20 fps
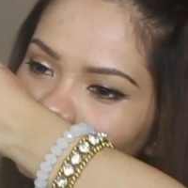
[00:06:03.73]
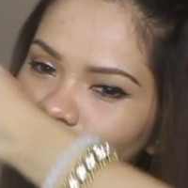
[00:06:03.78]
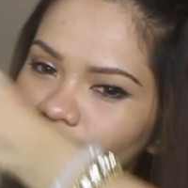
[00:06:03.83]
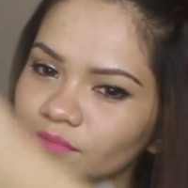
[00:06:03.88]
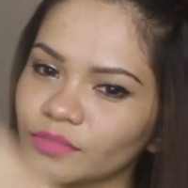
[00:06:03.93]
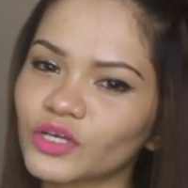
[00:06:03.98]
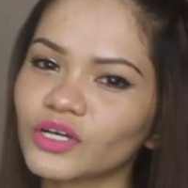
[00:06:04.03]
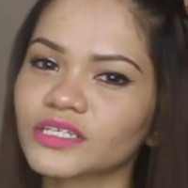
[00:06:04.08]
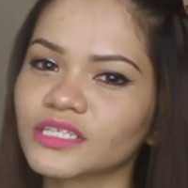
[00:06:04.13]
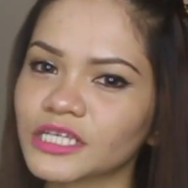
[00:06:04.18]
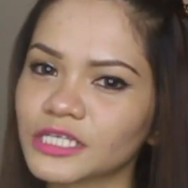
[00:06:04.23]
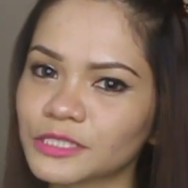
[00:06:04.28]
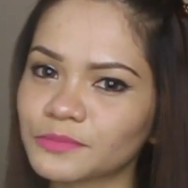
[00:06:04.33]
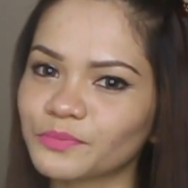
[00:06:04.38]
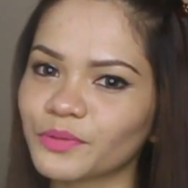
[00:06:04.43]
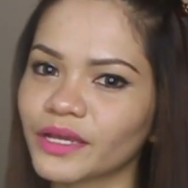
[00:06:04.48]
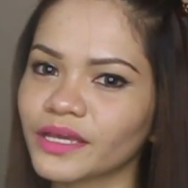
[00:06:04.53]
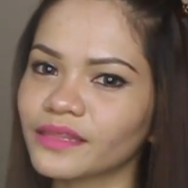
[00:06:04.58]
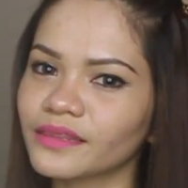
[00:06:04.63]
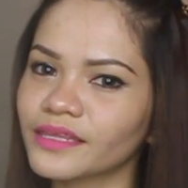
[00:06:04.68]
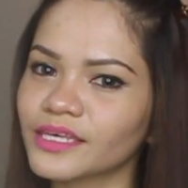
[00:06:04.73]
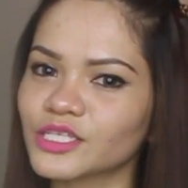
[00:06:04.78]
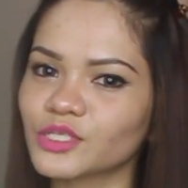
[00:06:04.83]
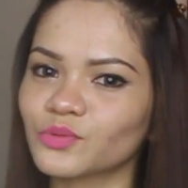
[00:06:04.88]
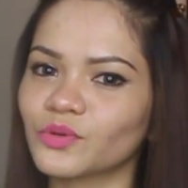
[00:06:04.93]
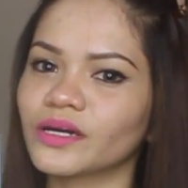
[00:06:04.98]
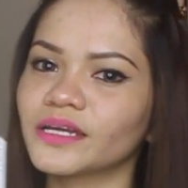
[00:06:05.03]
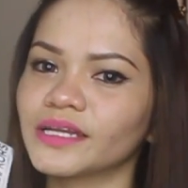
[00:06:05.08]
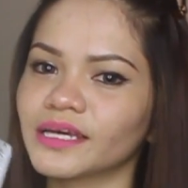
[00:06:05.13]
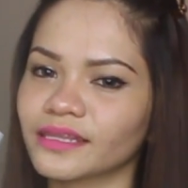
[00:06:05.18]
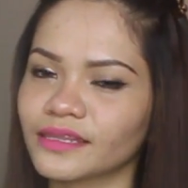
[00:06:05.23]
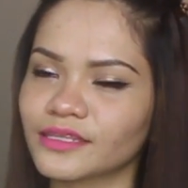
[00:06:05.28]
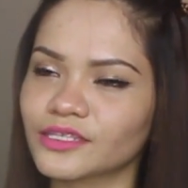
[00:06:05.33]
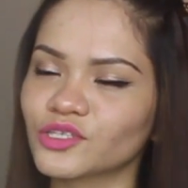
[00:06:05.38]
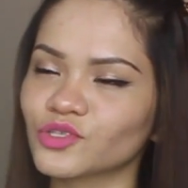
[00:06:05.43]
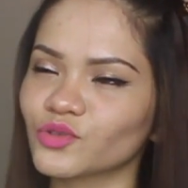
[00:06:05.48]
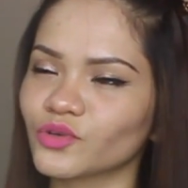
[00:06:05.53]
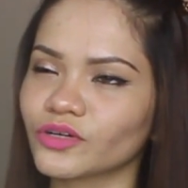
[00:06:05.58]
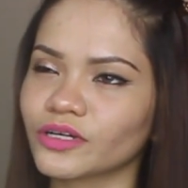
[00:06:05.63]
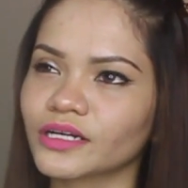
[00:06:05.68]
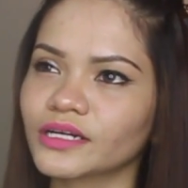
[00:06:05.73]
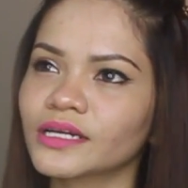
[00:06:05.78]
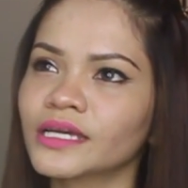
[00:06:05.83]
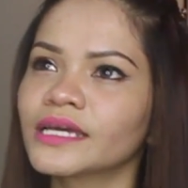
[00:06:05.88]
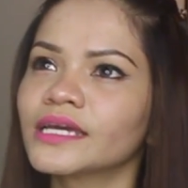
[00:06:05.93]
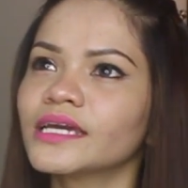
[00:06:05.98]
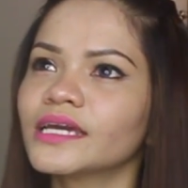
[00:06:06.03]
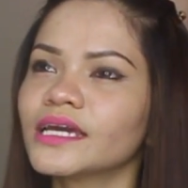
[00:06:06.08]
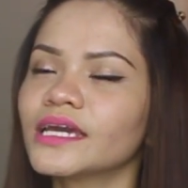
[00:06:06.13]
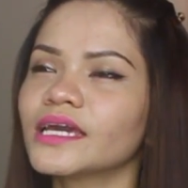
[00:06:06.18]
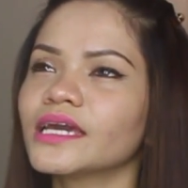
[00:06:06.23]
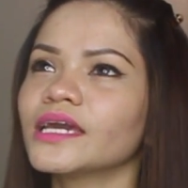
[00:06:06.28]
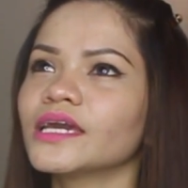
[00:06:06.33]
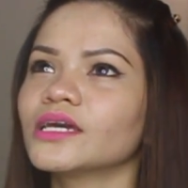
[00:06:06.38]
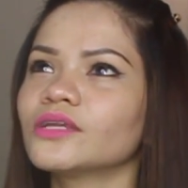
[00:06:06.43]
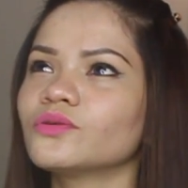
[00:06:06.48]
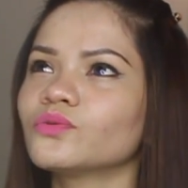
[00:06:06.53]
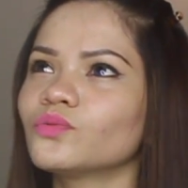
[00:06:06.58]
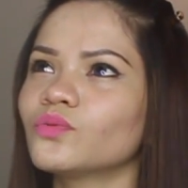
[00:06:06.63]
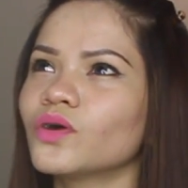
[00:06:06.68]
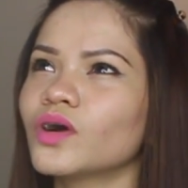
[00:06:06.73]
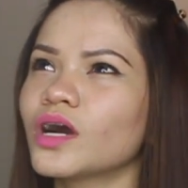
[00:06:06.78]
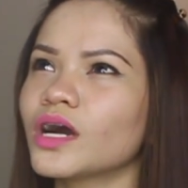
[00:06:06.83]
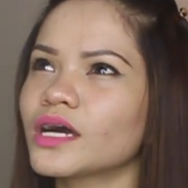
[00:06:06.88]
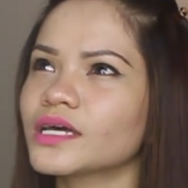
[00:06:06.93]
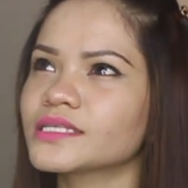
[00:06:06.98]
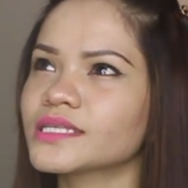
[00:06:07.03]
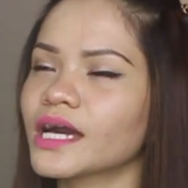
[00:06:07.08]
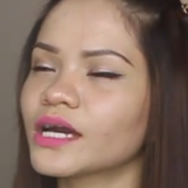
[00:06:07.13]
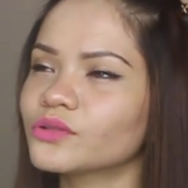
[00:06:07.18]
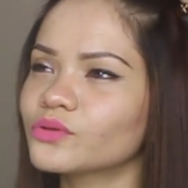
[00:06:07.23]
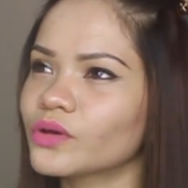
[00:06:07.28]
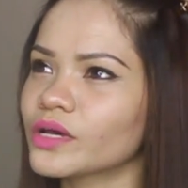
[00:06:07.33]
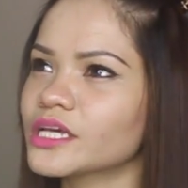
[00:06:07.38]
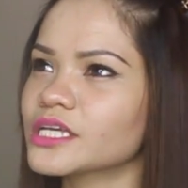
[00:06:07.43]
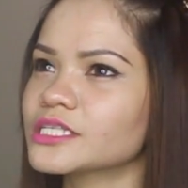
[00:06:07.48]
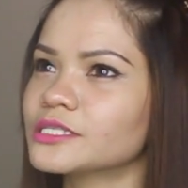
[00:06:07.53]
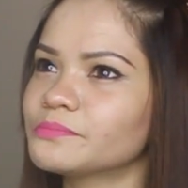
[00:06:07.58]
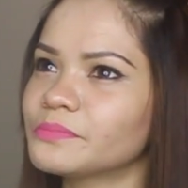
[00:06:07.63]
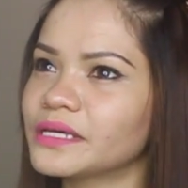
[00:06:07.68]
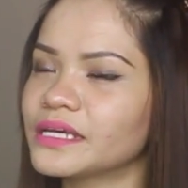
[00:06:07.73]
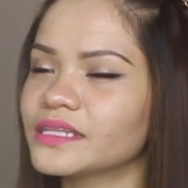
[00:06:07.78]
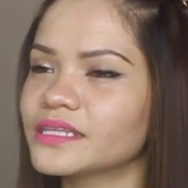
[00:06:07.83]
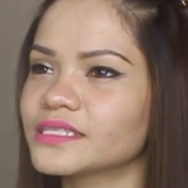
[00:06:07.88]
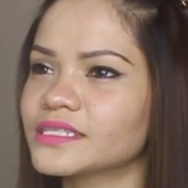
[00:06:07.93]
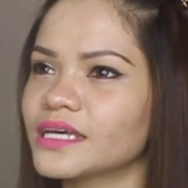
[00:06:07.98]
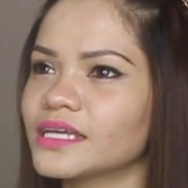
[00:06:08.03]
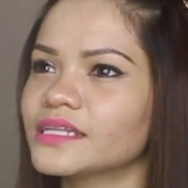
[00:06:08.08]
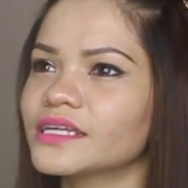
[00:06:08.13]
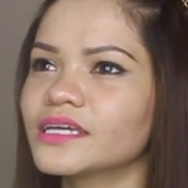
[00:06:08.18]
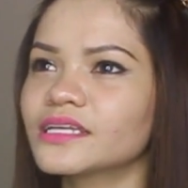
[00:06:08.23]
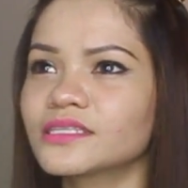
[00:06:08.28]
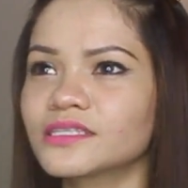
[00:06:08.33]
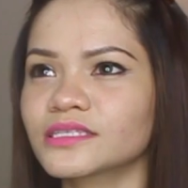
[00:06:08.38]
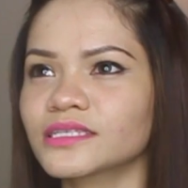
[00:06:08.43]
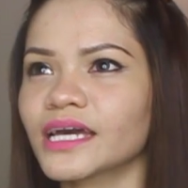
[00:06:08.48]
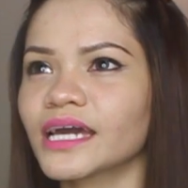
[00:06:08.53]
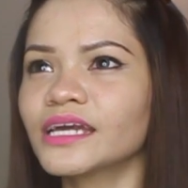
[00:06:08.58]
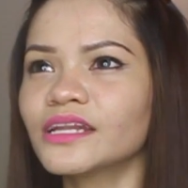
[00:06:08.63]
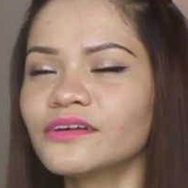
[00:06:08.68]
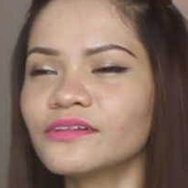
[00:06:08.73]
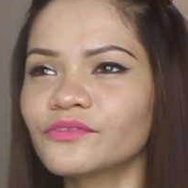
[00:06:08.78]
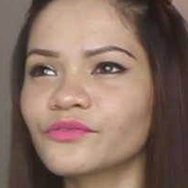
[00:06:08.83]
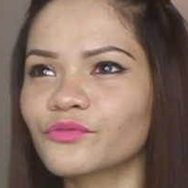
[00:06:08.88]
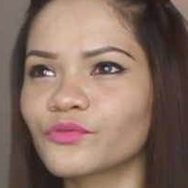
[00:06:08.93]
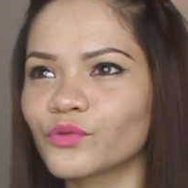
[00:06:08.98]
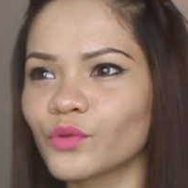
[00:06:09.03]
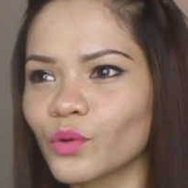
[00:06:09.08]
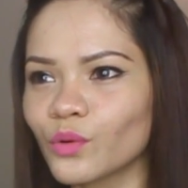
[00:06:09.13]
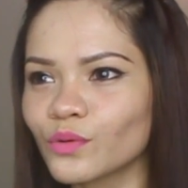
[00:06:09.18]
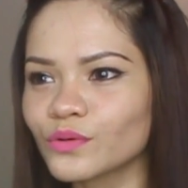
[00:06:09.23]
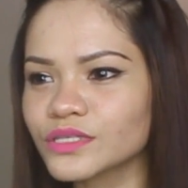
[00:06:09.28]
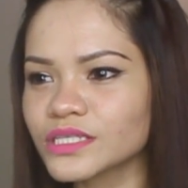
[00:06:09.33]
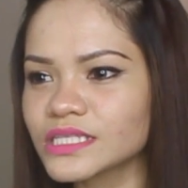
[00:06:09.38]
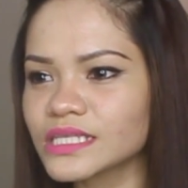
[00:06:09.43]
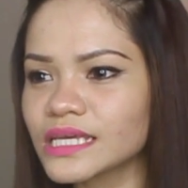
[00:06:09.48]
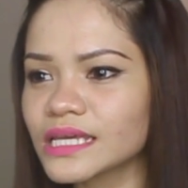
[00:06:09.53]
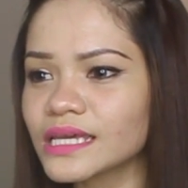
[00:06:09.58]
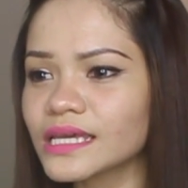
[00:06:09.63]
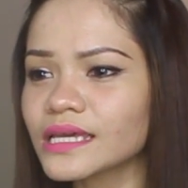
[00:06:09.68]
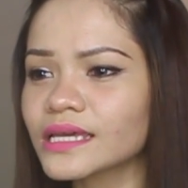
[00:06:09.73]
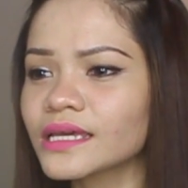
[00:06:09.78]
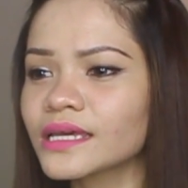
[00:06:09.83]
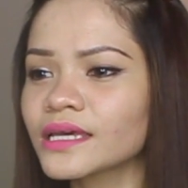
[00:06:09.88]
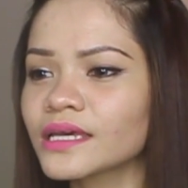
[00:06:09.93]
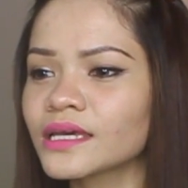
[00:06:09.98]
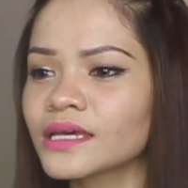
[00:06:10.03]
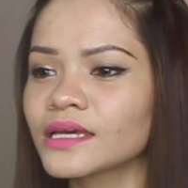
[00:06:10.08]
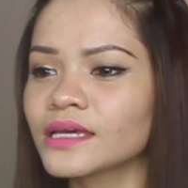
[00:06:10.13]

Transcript: because I sprayed this one at the store. It was, how do I explain the scent? It's kind of rosy,